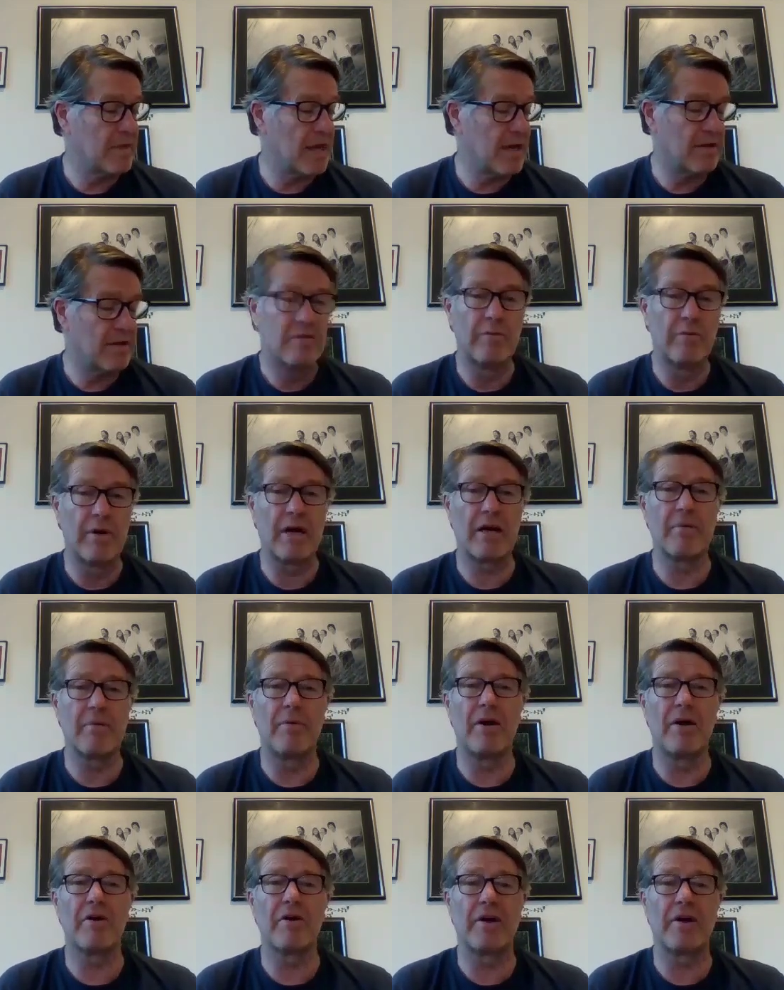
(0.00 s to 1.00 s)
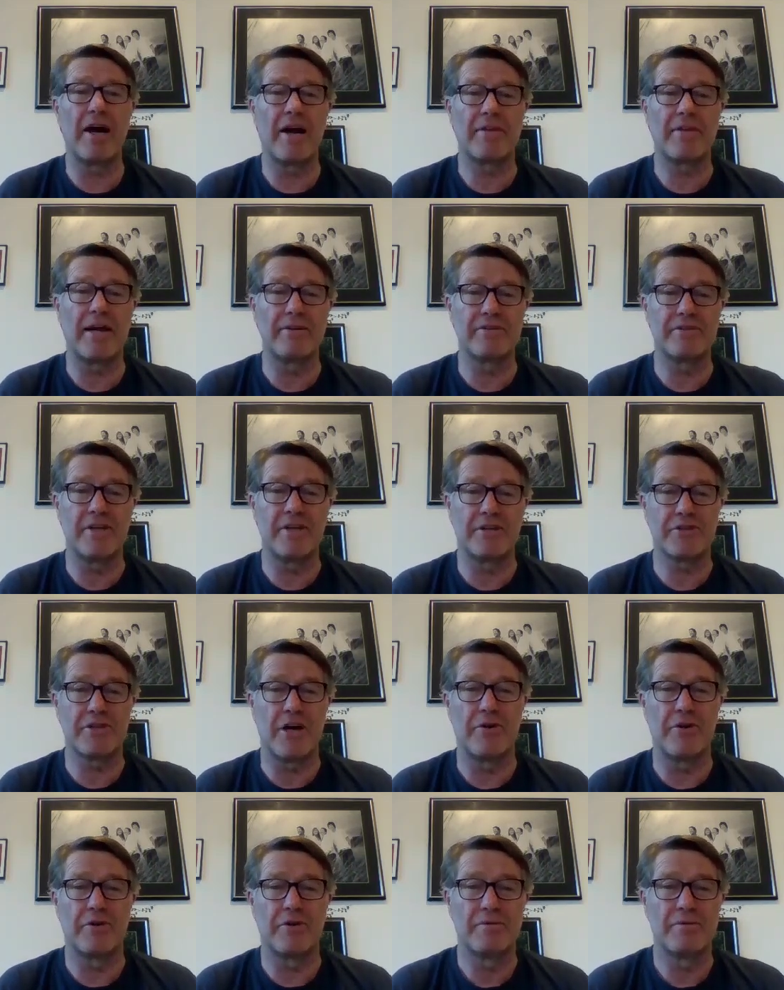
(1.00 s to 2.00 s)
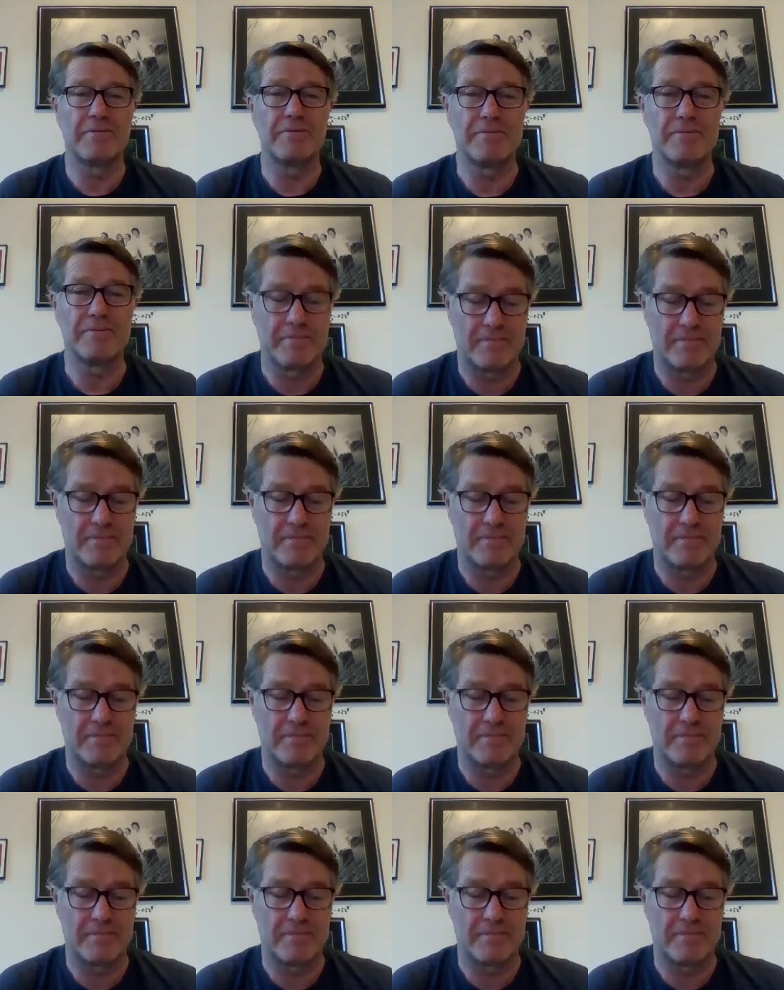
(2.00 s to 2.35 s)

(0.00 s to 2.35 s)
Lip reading: yeah, welcome along, young Gareth. How's things going?